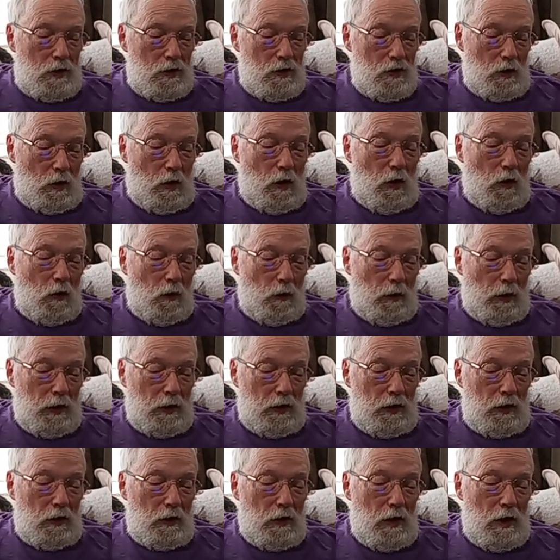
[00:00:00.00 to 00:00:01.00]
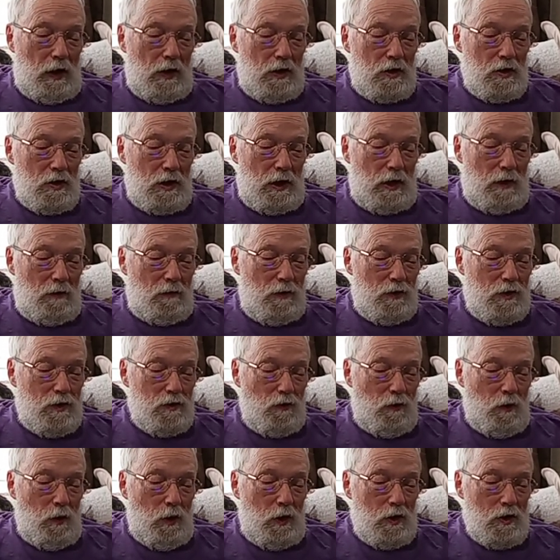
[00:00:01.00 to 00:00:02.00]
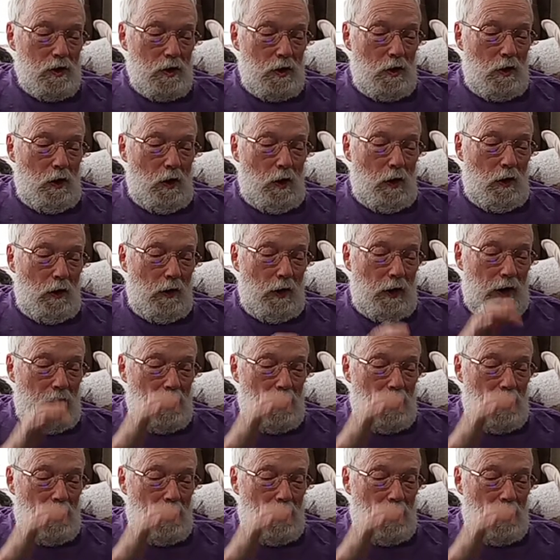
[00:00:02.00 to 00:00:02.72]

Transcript: Saul recognized David's voice and called